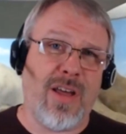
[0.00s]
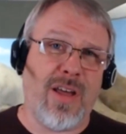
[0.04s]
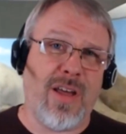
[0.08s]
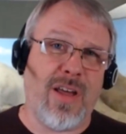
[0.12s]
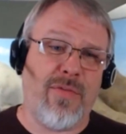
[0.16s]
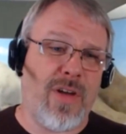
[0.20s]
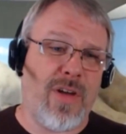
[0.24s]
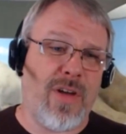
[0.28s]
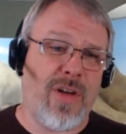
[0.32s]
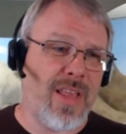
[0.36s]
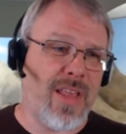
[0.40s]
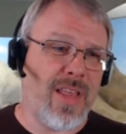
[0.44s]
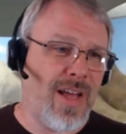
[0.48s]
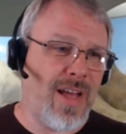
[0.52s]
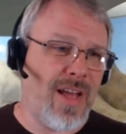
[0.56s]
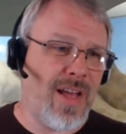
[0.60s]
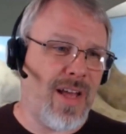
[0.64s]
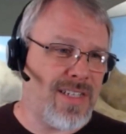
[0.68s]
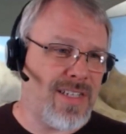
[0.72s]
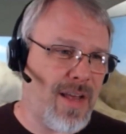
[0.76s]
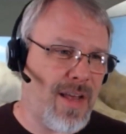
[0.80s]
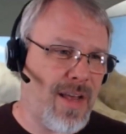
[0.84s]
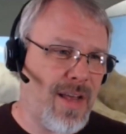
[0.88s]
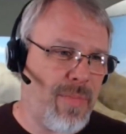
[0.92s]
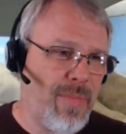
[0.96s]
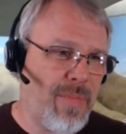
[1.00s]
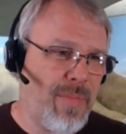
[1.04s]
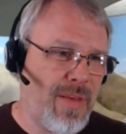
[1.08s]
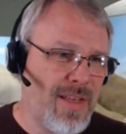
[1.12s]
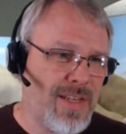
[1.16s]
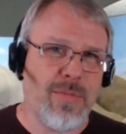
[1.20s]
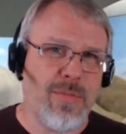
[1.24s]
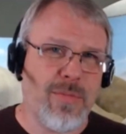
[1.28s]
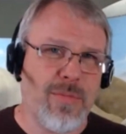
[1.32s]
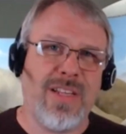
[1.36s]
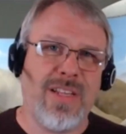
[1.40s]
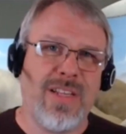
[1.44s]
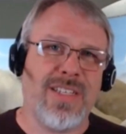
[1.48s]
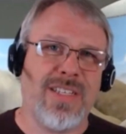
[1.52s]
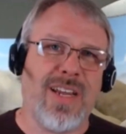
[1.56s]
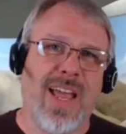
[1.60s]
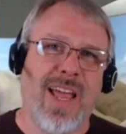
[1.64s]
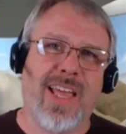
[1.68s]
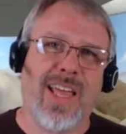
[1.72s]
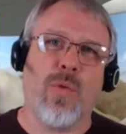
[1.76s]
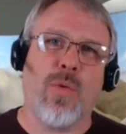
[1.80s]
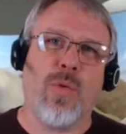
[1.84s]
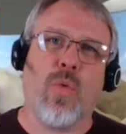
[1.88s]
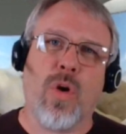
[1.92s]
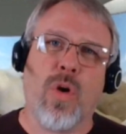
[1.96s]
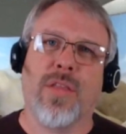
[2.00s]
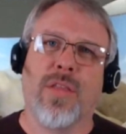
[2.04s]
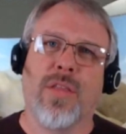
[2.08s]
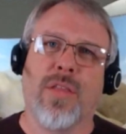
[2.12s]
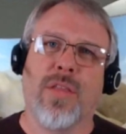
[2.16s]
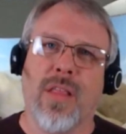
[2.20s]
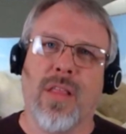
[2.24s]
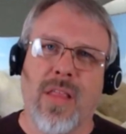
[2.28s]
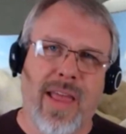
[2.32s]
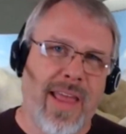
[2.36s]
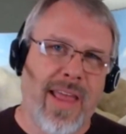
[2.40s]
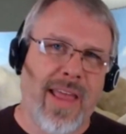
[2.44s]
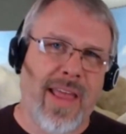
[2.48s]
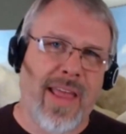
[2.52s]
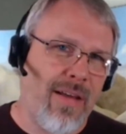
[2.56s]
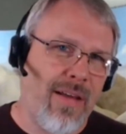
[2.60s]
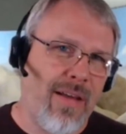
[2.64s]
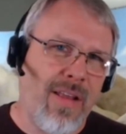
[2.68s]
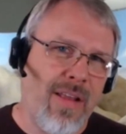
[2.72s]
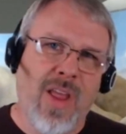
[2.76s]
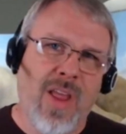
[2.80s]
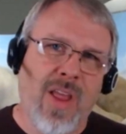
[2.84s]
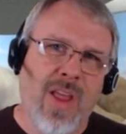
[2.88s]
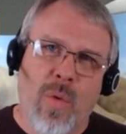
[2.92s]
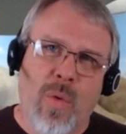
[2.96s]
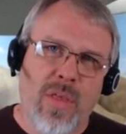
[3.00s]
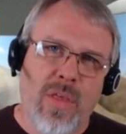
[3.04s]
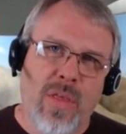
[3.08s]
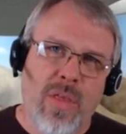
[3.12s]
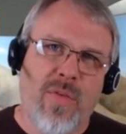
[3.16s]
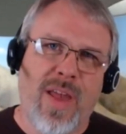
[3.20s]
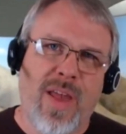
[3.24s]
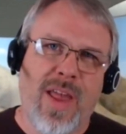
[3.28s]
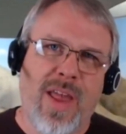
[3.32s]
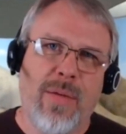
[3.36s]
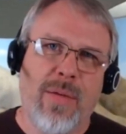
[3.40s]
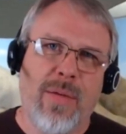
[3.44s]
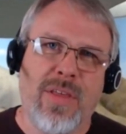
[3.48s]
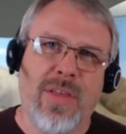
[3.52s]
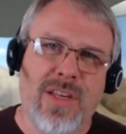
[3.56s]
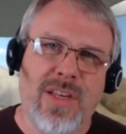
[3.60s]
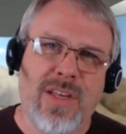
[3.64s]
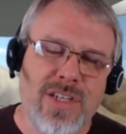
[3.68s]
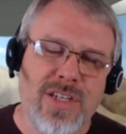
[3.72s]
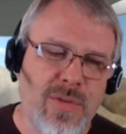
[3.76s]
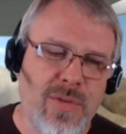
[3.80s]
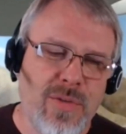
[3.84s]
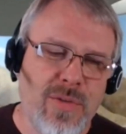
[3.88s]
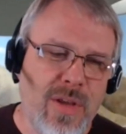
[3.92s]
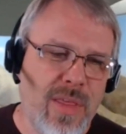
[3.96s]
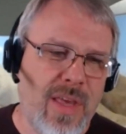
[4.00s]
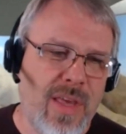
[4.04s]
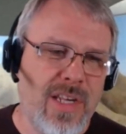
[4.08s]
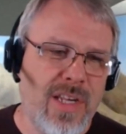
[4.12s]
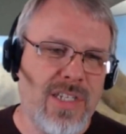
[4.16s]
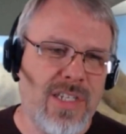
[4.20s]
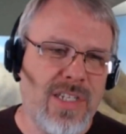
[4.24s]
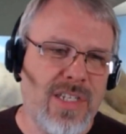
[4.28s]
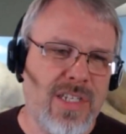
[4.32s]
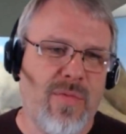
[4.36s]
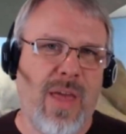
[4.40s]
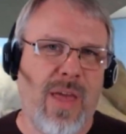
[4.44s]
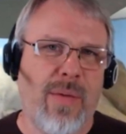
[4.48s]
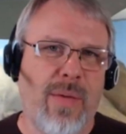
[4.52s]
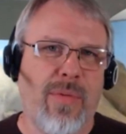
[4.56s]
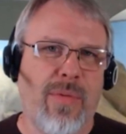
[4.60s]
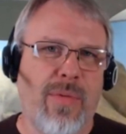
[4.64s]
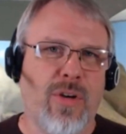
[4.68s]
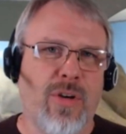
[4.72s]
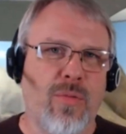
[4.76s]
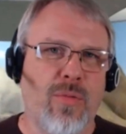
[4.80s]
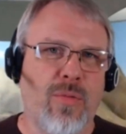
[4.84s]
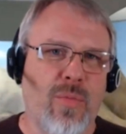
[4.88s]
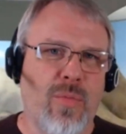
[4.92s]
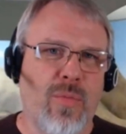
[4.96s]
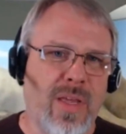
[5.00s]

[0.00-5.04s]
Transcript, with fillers: a, fun concept because it means that I can work on the layout while the family is doing things in the family room.